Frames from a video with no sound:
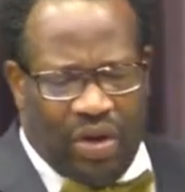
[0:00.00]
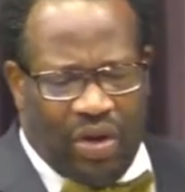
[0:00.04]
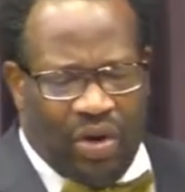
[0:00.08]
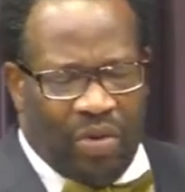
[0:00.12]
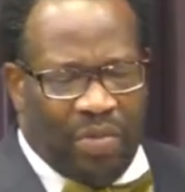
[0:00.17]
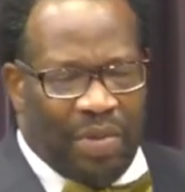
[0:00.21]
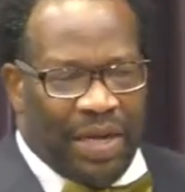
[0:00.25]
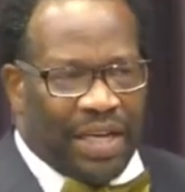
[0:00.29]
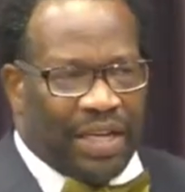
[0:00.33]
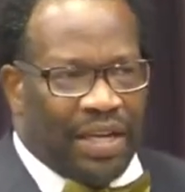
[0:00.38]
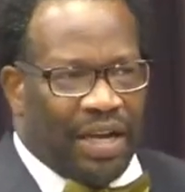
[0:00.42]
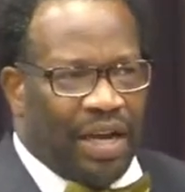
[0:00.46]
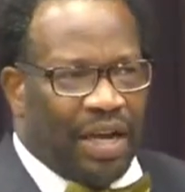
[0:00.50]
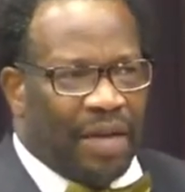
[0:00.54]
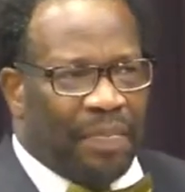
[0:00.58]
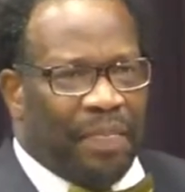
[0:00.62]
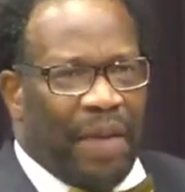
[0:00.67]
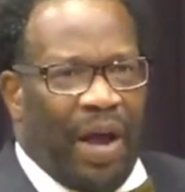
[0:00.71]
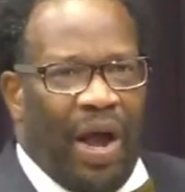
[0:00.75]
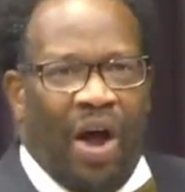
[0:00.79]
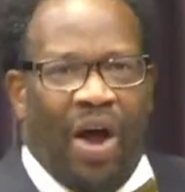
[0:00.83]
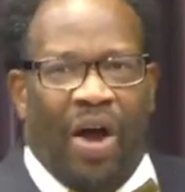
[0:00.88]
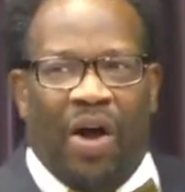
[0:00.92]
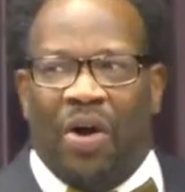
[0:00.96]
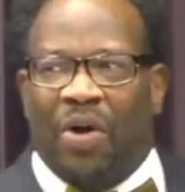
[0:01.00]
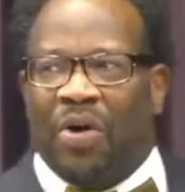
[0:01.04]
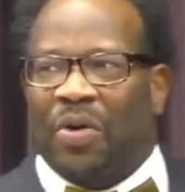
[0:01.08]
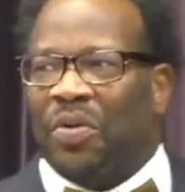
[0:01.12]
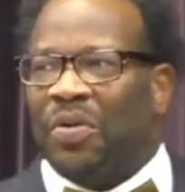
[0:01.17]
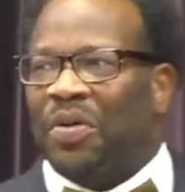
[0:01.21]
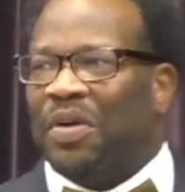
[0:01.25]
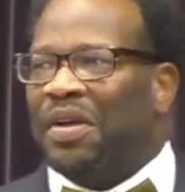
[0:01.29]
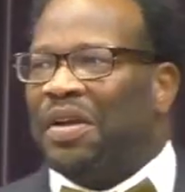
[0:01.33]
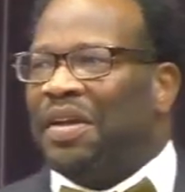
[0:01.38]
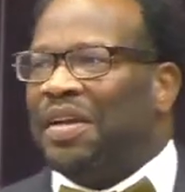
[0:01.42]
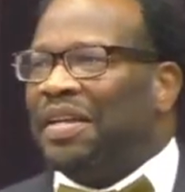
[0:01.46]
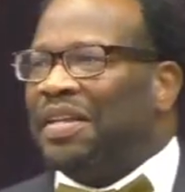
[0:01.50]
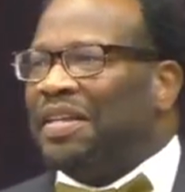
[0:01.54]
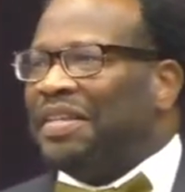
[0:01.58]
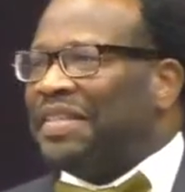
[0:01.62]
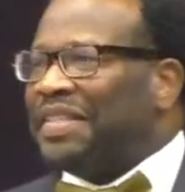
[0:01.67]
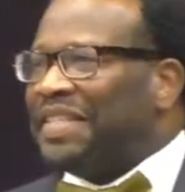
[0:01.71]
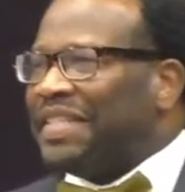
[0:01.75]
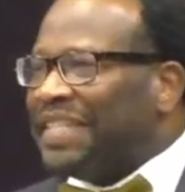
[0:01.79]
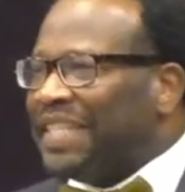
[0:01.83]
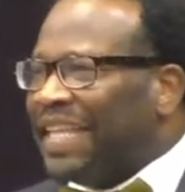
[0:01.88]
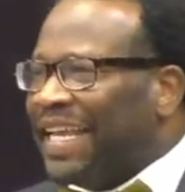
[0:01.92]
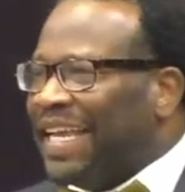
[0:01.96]
Oh my God. Paul
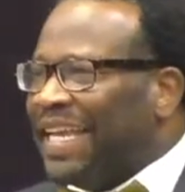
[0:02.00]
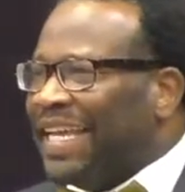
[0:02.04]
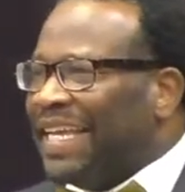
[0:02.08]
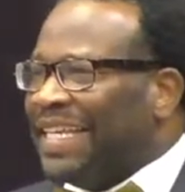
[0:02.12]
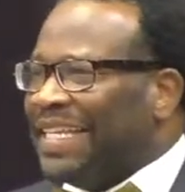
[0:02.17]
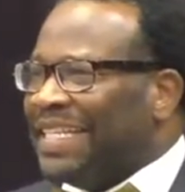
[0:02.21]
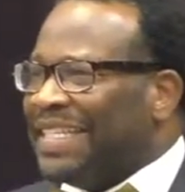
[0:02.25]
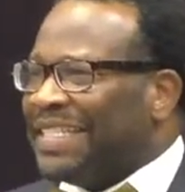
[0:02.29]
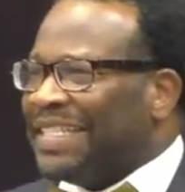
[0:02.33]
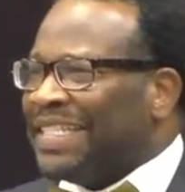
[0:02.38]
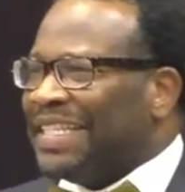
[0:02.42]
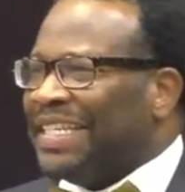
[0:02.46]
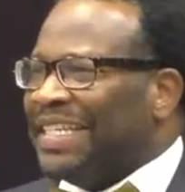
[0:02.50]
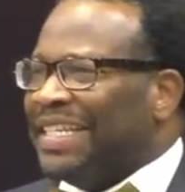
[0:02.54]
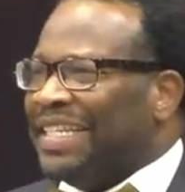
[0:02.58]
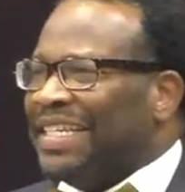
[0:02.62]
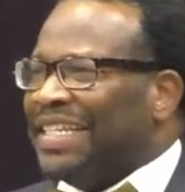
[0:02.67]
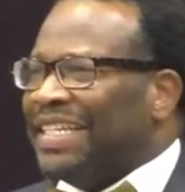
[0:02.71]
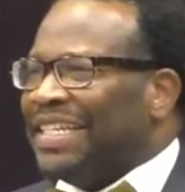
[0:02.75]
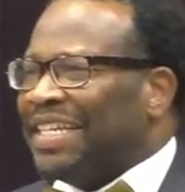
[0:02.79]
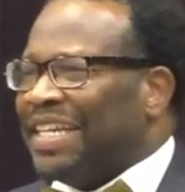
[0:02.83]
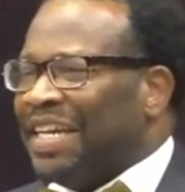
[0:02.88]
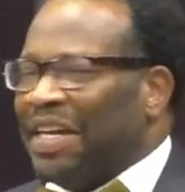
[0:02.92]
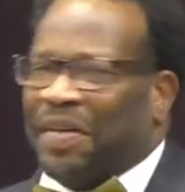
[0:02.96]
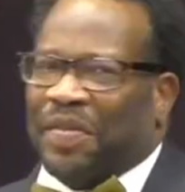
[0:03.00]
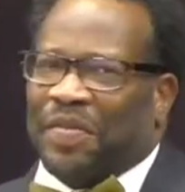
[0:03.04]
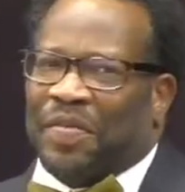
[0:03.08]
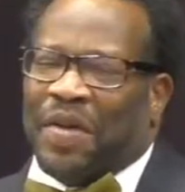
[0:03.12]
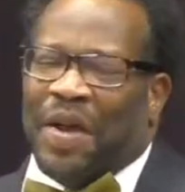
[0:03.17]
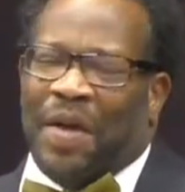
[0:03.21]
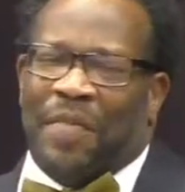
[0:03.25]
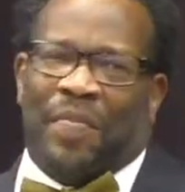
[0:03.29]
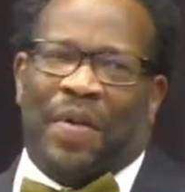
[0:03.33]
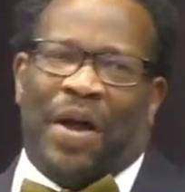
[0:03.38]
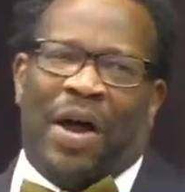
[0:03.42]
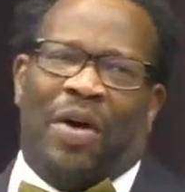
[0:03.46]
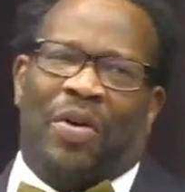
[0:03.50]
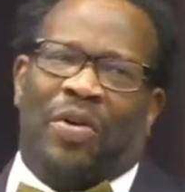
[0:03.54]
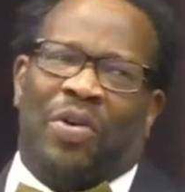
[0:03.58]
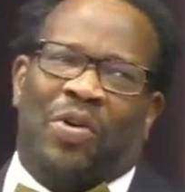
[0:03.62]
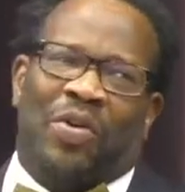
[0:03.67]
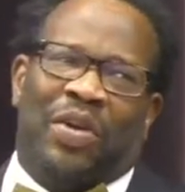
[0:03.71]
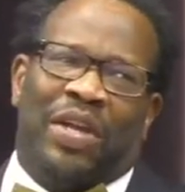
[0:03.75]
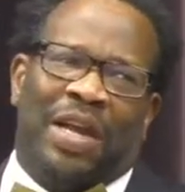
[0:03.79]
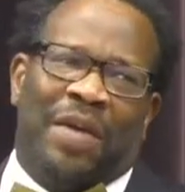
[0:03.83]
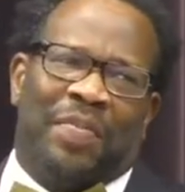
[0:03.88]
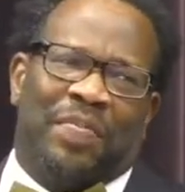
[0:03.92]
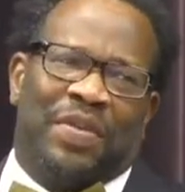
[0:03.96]
says, Paul
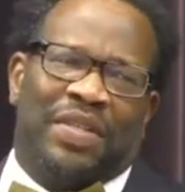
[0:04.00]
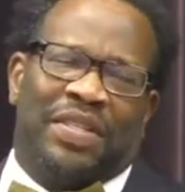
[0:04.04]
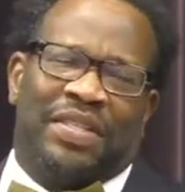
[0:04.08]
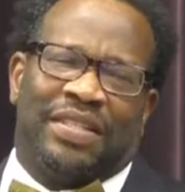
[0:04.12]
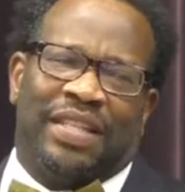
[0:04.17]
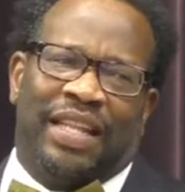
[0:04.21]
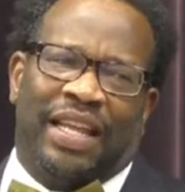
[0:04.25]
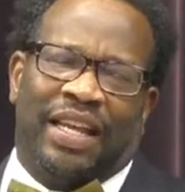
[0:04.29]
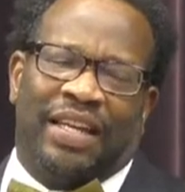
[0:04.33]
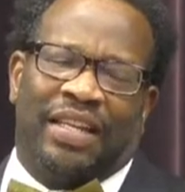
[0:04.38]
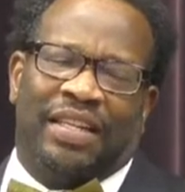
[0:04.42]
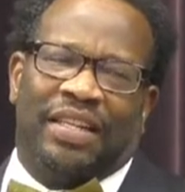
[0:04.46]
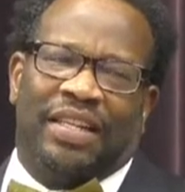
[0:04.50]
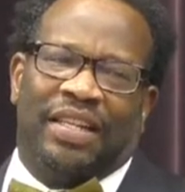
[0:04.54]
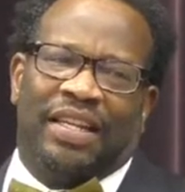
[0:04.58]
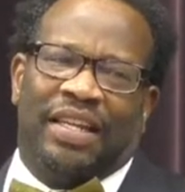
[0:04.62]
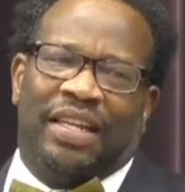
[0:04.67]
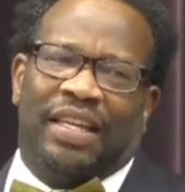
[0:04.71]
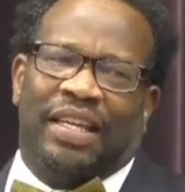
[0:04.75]
won't help us now.